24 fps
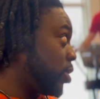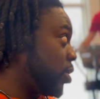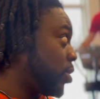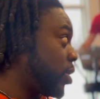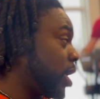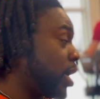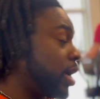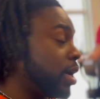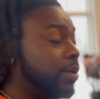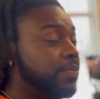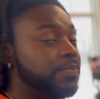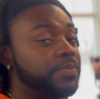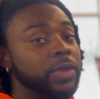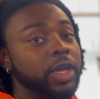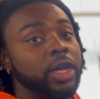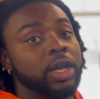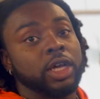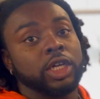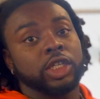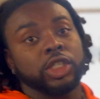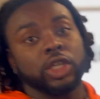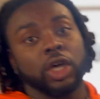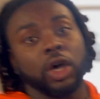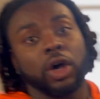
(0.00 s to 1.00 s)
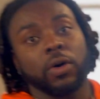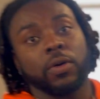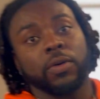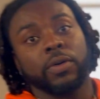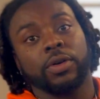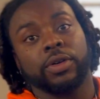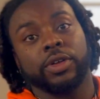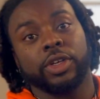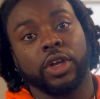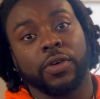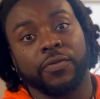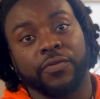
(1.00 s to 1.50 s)
Okay, so
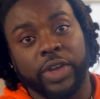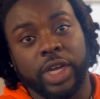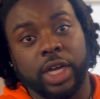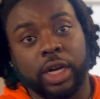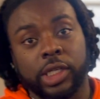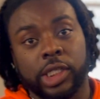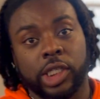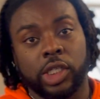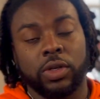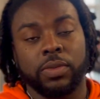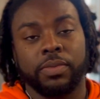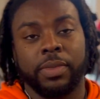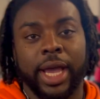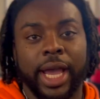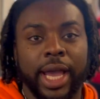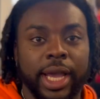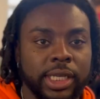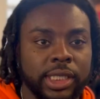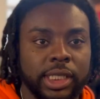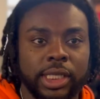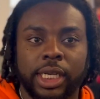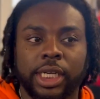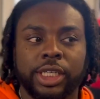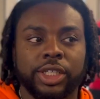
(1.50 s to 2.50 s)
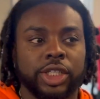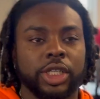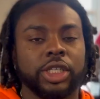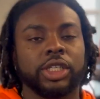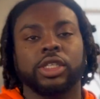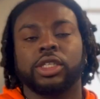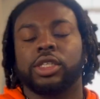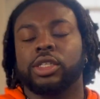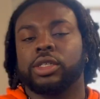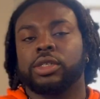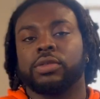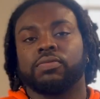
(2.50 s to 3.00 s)
your VO2 max,
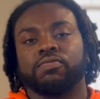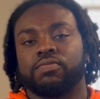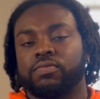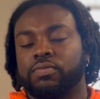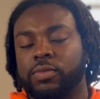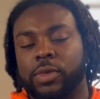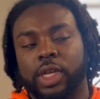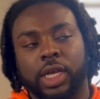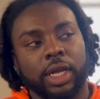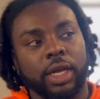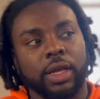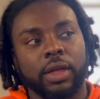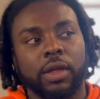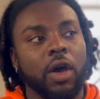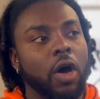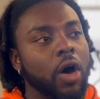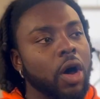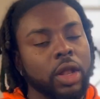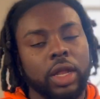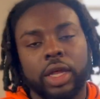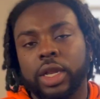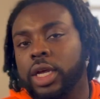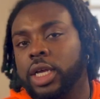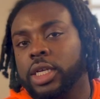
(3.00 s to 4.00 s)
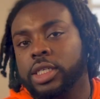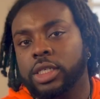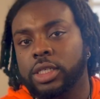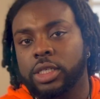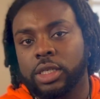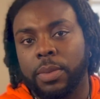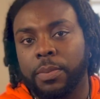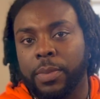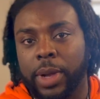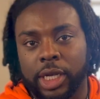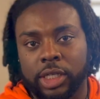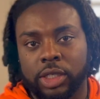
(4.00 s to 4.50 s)
all it is
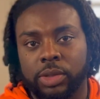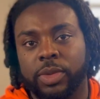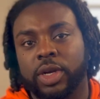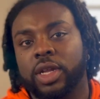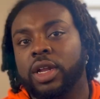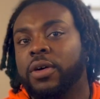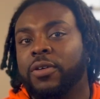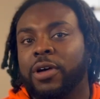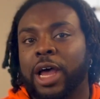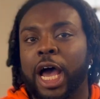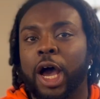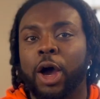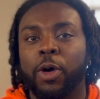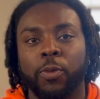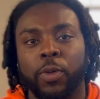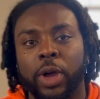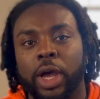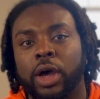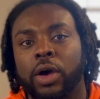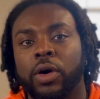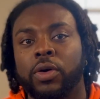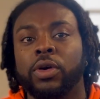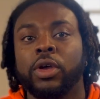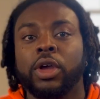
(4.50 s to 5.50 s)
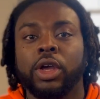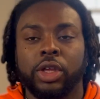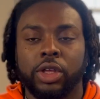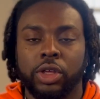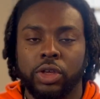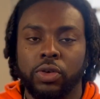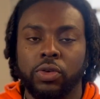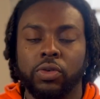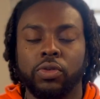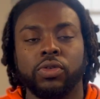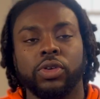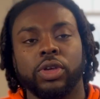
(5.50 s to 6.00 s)
a measurement of how well
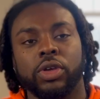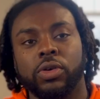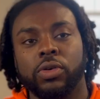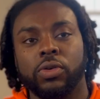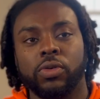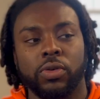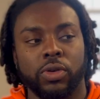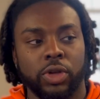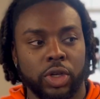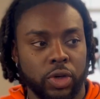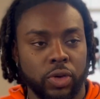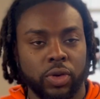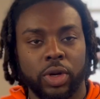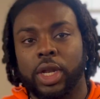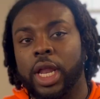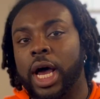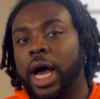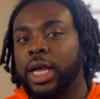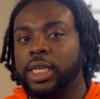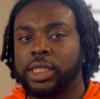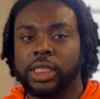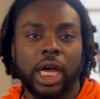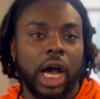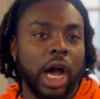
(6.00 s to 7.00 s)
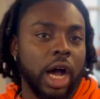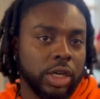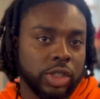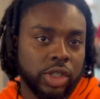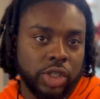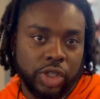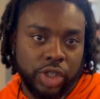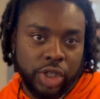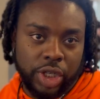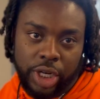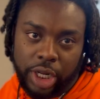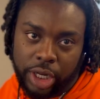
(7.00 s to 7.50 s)
you utilize the
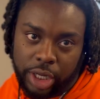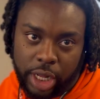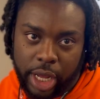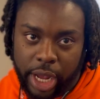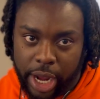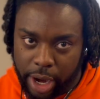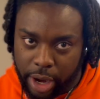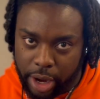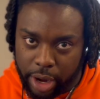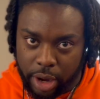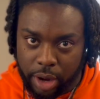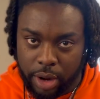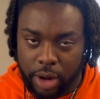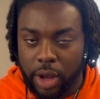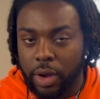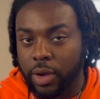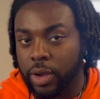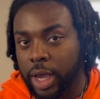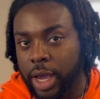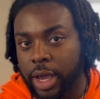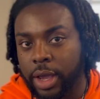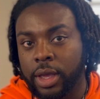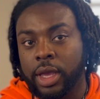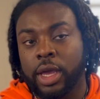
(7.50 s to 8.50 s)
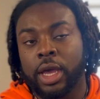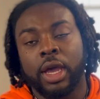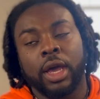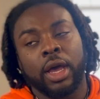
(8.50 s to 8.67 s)
oxygen in the air. Okay.